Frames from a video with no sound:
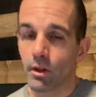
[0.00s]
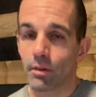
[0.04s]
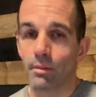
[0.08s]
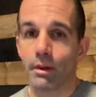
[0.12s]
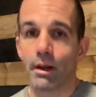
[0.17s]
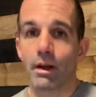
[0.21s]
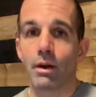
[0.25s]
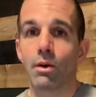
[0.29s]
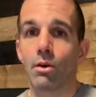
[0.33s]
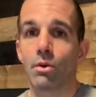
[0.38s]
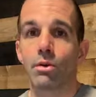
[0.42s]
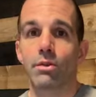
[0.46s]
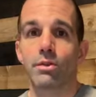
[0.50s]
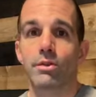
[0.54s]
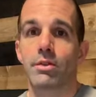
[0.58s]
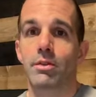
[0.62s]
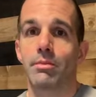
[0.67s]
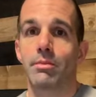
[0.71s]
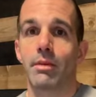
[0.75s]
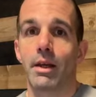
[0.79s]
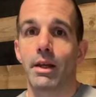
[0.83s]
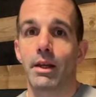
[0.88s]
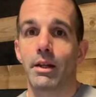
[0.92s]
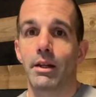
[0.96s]
you know, my goal is
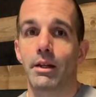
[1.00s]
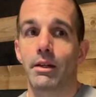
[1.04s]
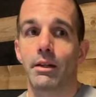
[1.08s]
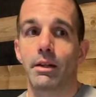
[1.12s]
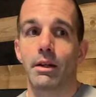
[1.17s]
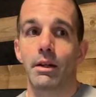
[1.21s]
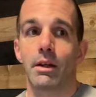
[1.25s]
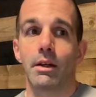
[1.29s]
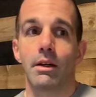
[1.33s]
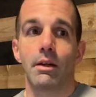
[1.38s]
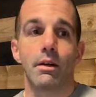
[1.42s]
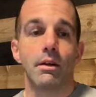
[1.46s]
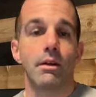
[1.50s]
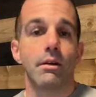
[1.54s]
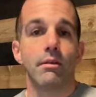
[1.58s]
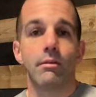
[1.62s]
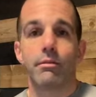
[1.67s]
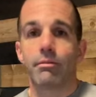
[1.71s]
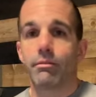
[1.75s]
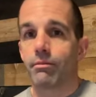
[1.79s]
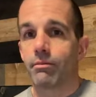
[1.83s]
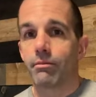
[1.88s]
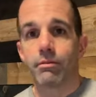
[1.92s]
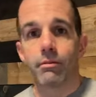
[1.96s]
to make it
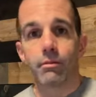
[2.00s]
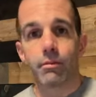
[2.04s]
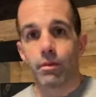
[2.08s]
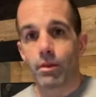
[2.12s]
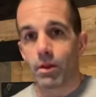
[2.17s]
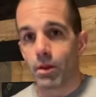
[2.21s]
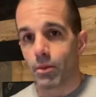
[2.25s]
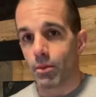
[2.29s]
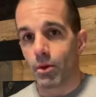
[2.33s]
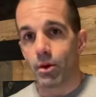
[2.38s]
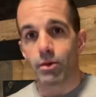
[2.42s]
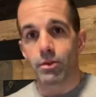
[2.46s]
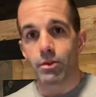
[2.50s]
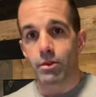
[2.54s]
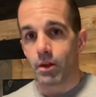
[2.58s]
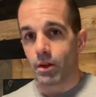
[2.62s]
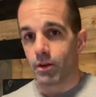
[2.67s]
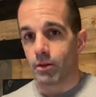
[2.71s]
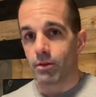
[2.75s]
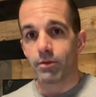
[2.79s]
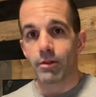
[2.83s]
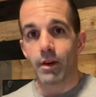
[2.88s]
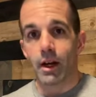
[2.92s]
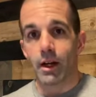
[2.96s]
the most
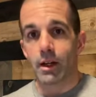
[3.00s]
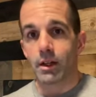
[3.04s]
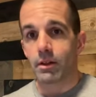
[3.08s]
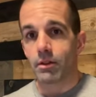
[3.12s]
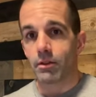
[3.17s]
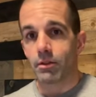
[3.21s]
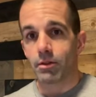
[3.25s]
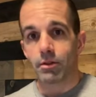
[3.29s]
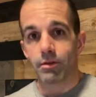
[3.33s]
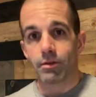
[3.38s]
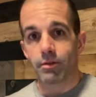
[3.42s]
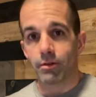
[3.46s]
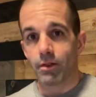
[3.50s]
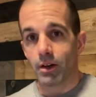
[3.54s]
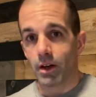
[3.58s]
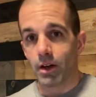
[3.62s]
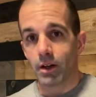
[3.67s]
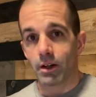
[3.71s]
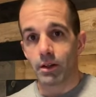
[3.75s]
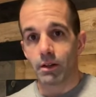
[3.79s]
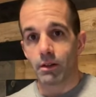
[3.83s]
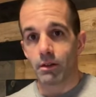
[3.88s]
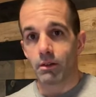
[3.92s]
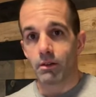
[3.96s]
effective,
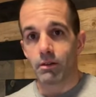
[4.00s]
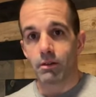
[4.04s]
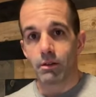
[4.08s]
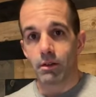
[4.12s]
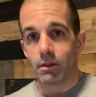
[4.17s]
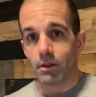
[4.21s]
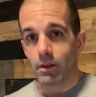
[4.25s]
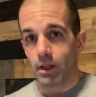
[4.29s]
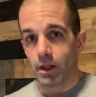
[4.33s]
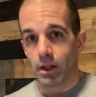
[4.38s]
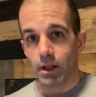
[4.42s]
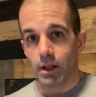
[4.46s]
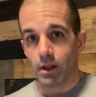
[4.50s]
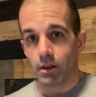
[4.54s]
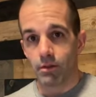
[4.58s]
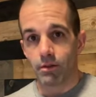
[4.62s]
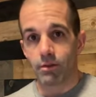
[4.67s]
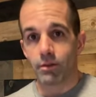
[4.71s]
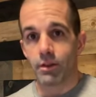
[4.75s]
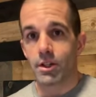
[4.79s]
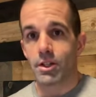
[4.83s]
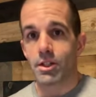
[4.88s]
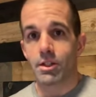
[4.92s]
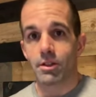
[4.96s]
fun, and
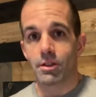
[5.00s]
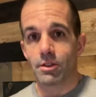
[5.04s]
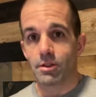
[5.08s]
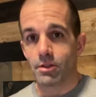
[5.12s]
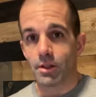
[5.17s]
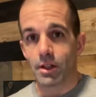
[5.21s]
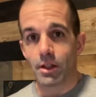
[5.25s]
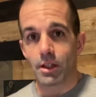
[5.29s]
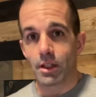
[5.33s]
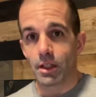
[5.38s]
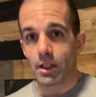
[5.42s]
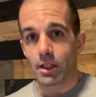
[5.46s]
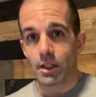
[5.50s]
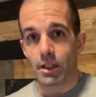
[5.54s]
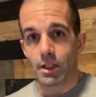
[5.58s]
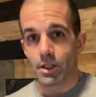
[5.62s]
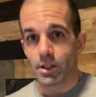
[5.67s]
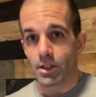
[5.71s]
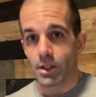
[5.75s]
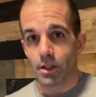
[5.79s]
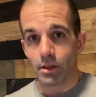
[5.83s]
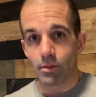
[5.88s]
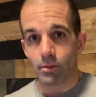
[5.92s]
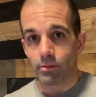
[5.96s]
efficient strength and
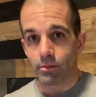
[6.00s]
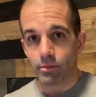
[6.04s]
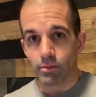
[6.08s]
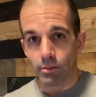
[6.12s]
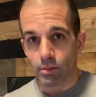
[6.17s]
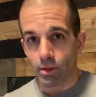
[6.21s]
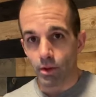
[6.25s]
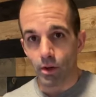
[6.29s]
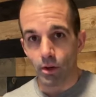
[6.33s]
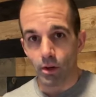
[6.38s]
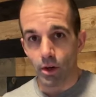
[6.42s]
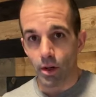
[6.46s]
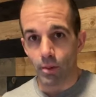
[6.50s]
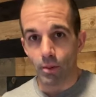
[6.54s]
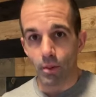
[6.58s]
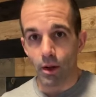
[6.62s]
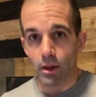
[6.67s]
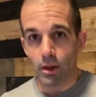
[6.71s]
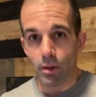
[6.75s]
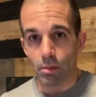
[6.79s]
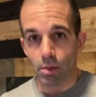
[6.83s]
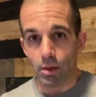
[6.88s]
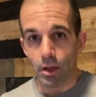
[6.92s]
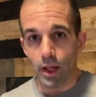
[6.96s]
conditioning program
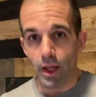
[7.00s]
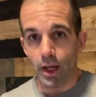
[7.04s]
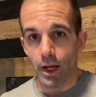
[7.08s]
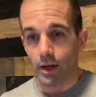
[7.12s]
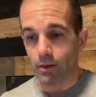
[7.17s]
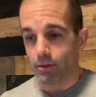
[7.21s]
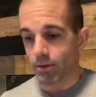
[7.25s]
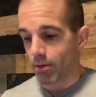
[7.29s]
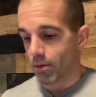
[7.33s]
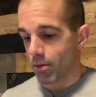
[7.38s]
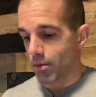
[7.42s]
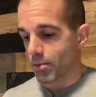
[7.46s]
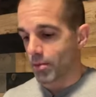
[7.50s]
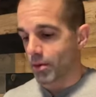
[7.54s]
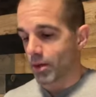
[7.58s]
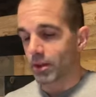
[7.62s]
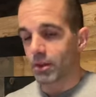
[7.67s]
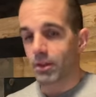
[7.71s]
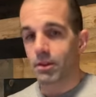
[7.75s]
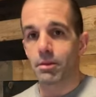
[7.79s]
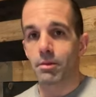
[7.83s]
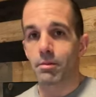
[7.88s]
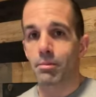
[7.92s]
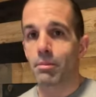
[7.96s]
on the planet from a
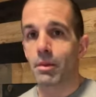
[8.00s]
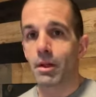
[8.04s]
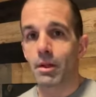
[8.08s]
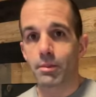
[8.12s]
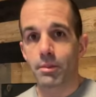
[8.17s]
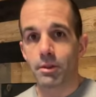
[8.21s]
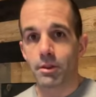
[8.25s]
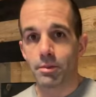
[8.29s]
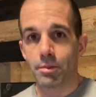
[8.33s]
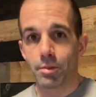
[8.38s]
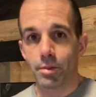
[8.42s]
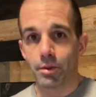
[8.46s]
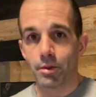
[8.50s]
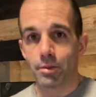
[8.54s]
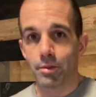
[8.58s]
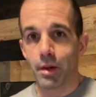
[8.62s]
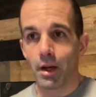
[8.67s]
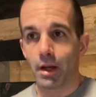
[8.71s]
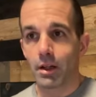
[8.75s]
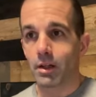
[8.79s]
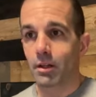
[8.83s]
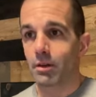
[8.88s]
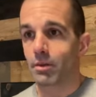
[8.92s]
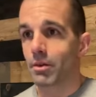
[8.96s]
minimalist
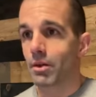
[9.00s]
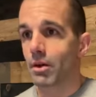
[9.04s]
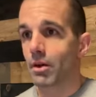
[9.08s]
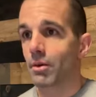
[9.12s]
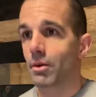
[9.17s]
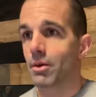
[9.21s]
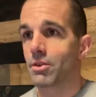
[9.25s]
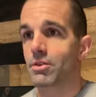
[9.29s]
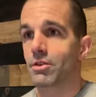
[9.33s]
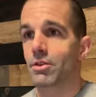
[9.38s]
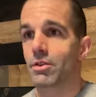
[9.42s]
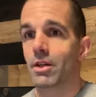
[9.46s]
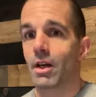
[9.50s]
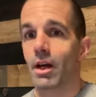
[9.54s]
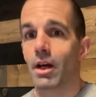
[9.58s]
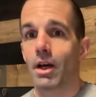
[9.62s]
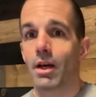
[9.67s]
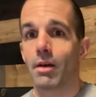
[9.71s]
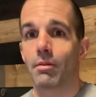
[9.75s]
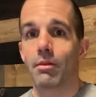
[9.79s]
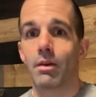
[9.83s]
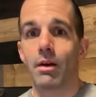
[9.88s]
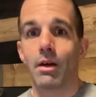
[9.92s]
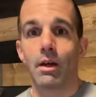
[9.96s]
perspective. We don't waste your
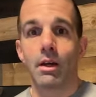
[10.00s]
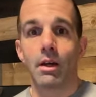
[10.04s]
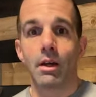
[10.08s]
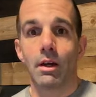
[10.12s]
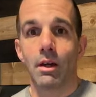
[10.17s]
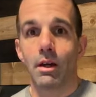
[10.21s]
time.